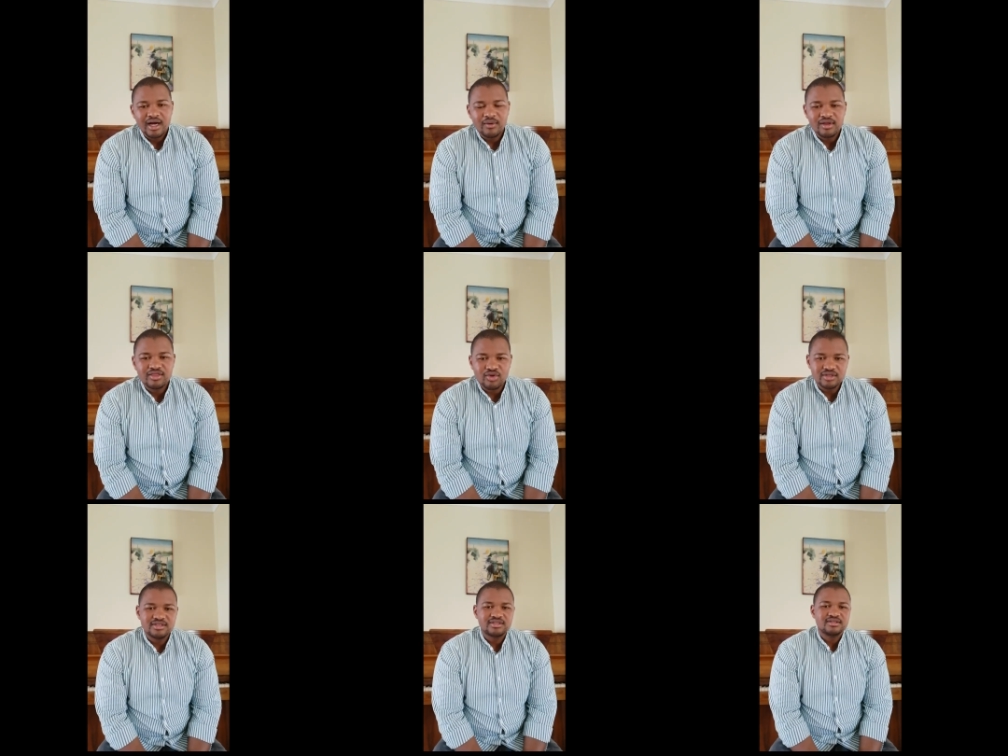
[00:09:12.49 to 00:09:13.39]
our
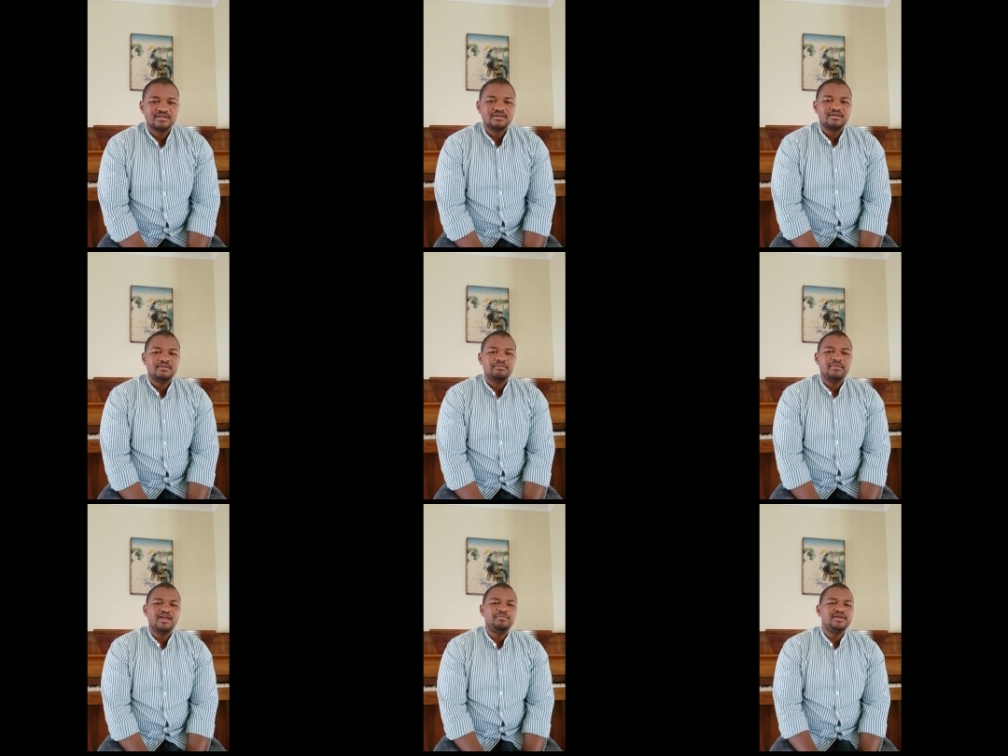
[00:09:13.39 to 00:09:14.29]
thoughts
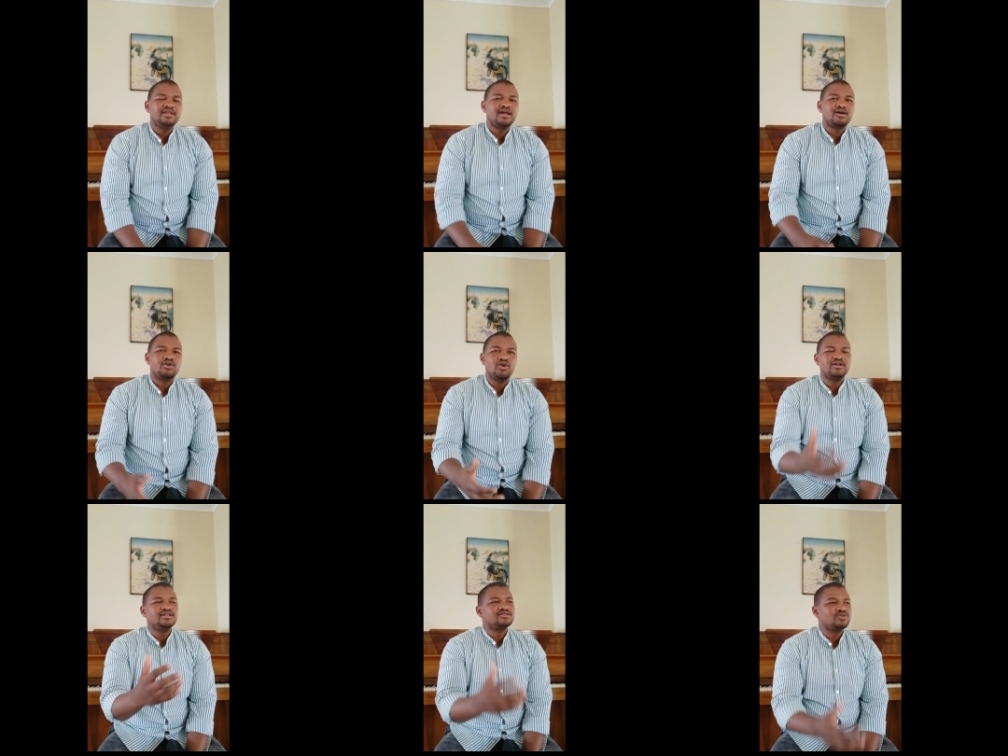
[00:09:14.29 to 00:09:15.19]
may be in
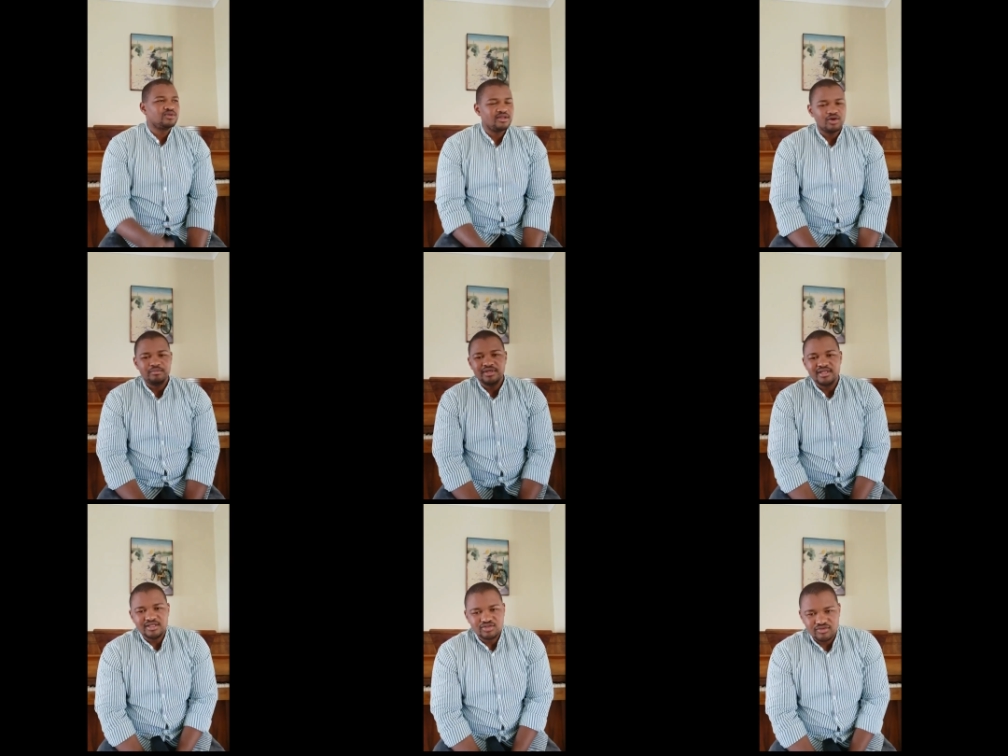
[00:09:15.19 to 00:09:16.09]
accordance with the
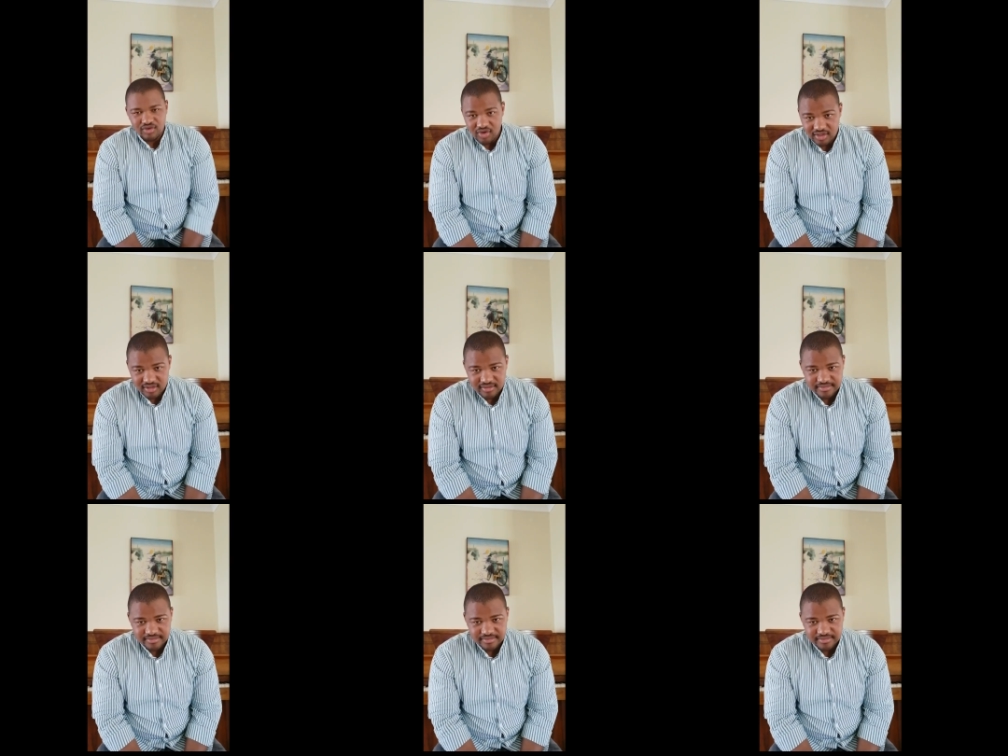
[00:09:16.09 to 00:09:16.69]
obedience of God.